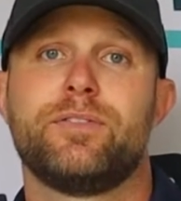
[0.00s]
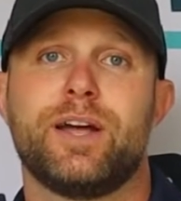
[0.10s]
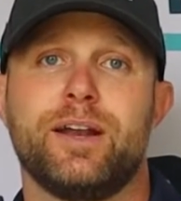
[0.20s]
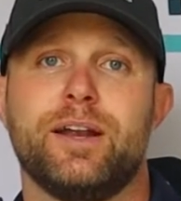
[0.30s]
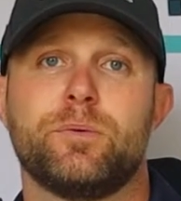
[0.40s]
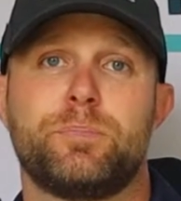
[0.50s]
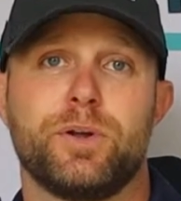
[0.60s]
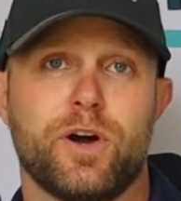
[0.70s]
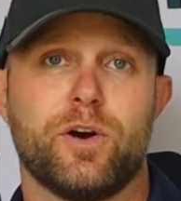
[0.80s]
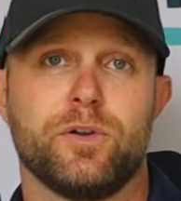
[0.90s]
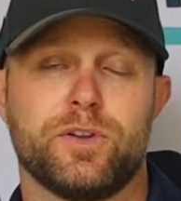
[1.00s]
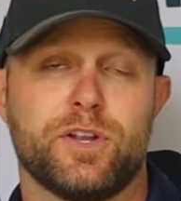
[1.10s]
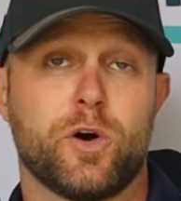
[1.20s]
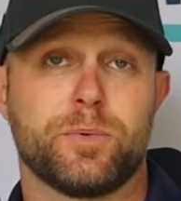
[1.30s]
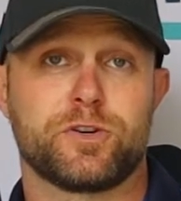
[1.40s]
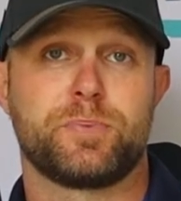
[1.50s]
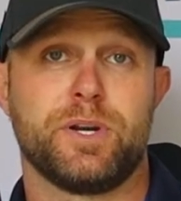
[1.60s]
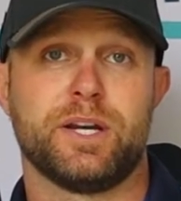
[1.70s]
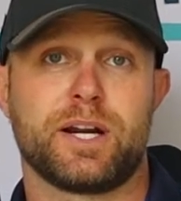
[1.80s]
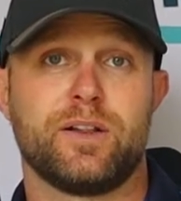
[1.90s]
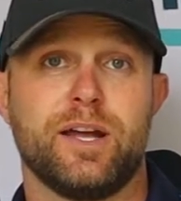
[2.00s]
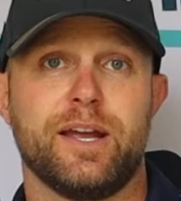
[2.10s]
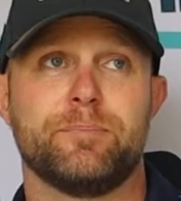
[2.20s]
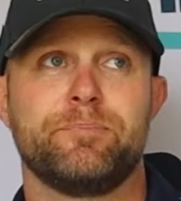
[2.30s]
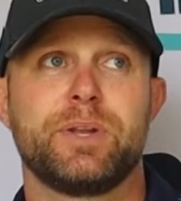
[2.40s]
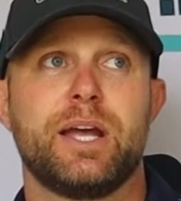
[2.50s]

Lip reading: they put the homeowners put in a claim.